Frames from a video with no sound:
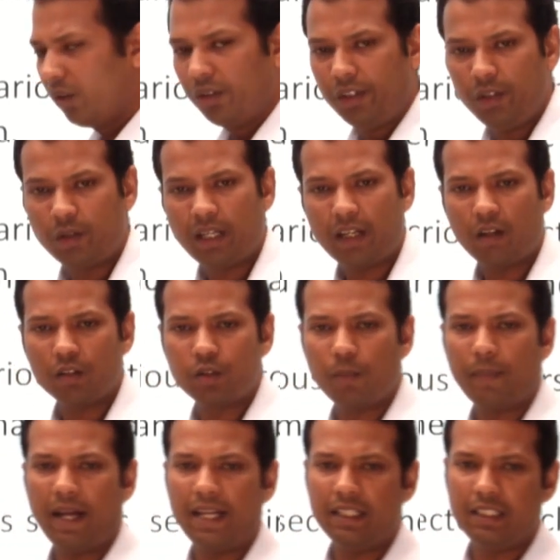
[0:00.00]
you can also
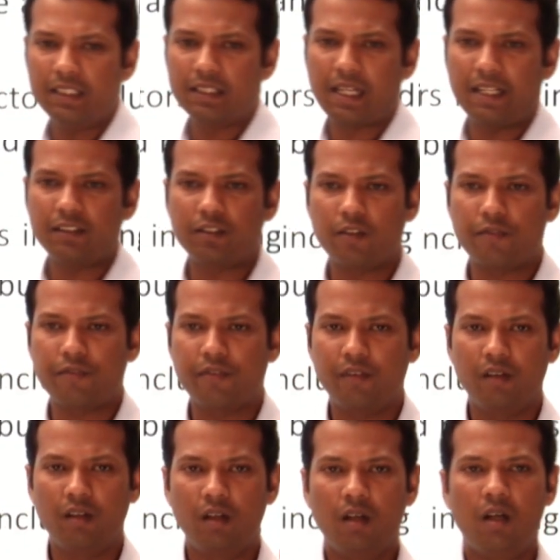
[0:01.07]
buy these kinds of
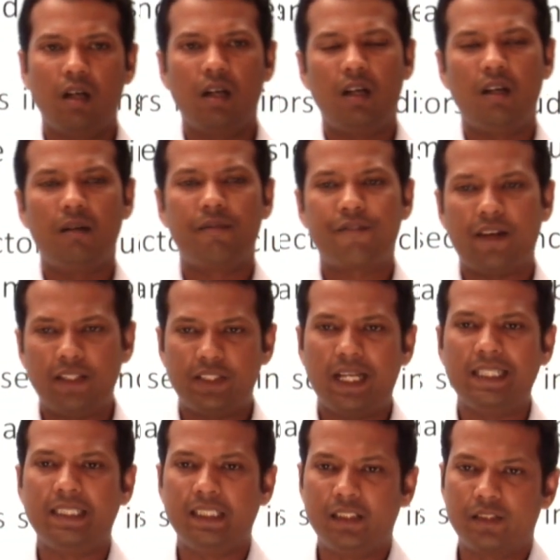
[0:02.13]

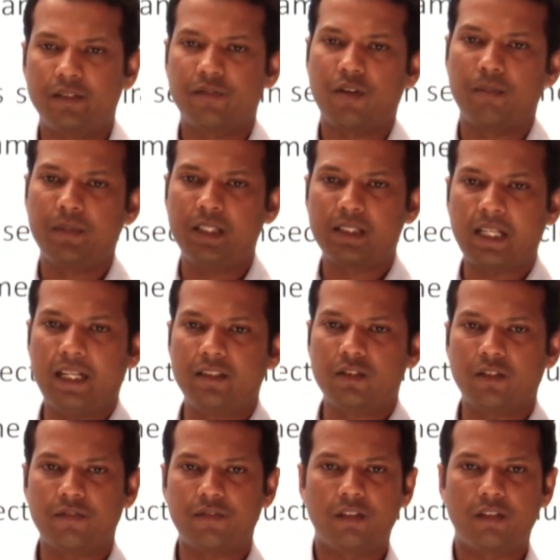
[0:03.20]
franchises from these kinds of